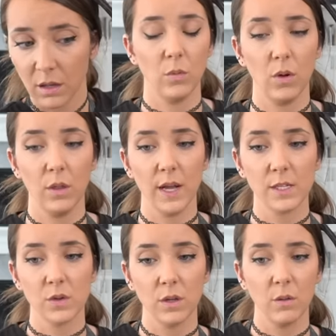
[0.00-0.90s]
Well,
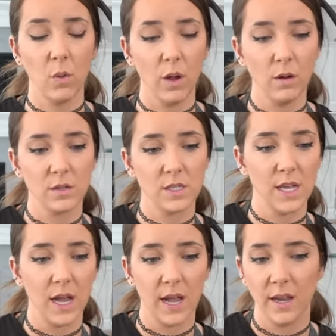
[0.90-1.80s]
that's only one
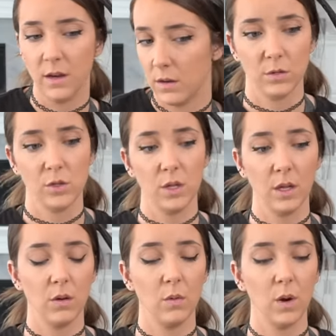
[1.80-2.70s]
side. Do you
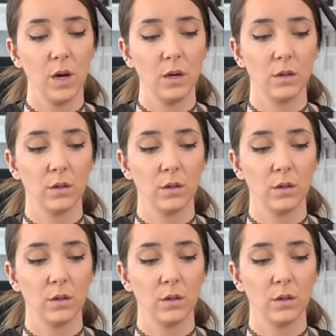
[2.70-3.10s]
think it'll work?